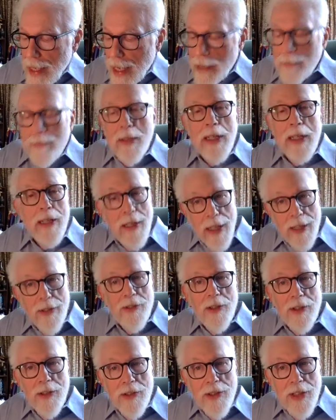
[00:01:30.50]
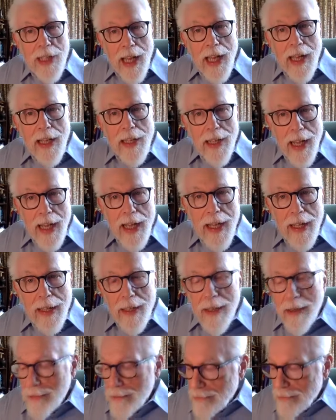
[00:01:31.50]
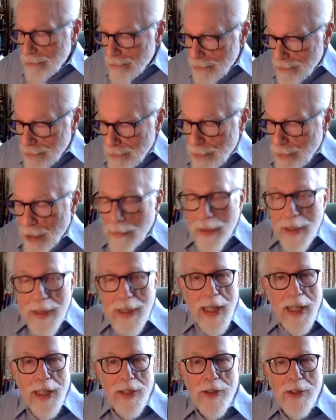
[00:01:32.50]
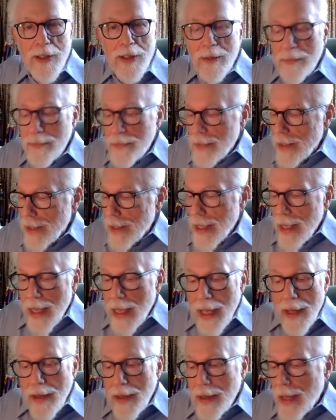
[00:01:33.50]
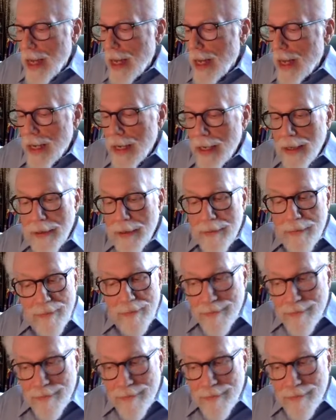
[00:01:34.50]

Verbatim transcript: and because it's an AA publication, uh,